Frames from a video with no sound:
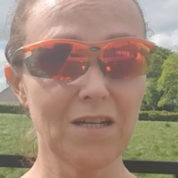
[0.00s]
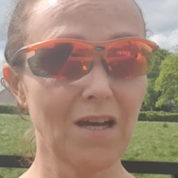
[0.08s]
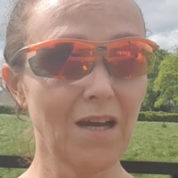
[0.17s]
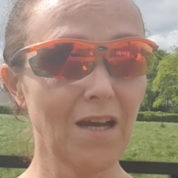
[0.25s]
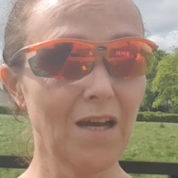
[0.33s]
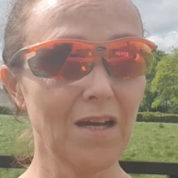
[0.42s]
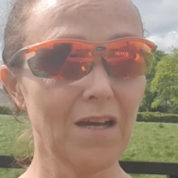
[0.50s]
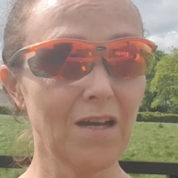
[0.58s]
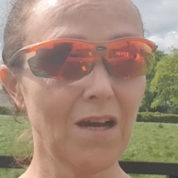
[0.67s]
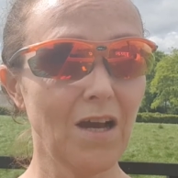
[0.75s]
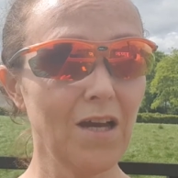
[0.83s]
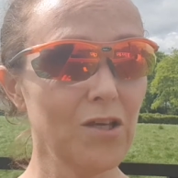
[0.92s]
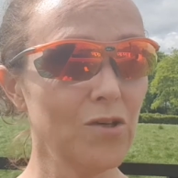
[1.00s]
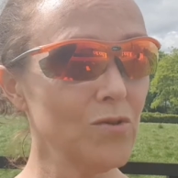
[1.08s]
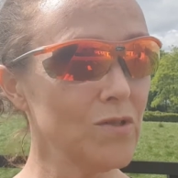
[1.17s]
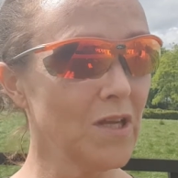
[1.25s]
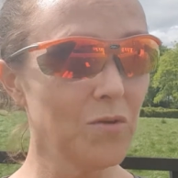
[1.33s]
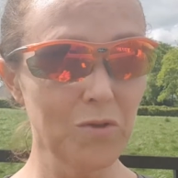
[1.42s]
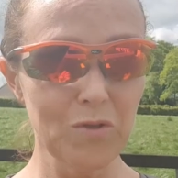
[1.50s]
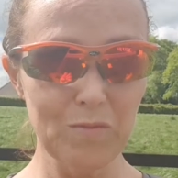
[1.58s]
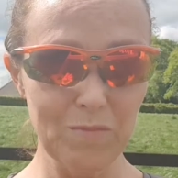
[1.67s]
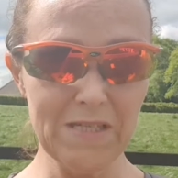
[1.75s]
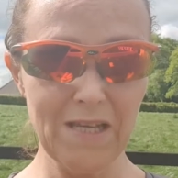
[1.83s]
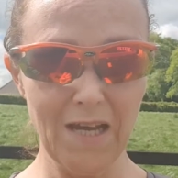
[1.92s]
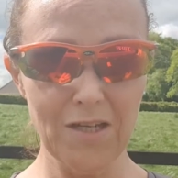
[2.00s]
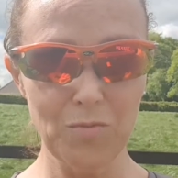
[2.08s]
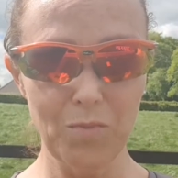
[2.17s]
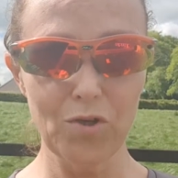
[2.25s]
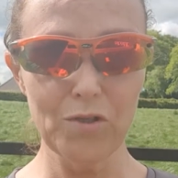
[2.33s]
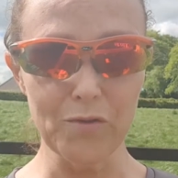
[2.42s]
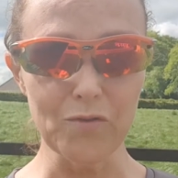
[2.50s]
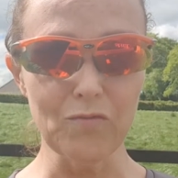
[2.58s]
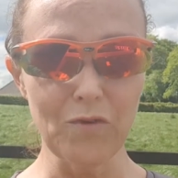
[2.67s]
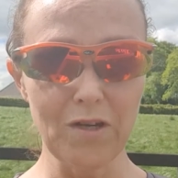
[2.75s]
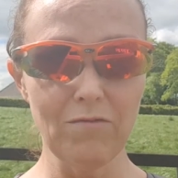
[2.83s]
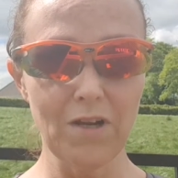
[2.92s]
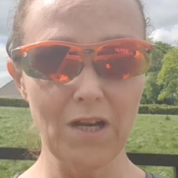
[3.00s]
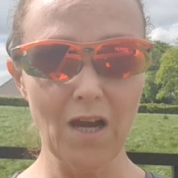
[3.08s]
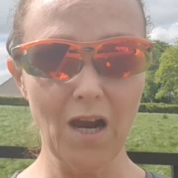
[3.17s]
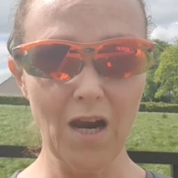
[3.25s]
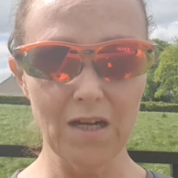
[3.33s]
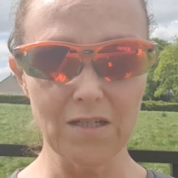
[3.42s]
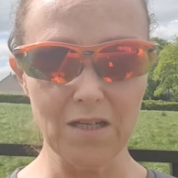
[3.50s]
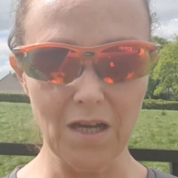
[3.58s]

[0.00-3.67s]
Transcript: I use like one of those massage balls, so it's really, really hard.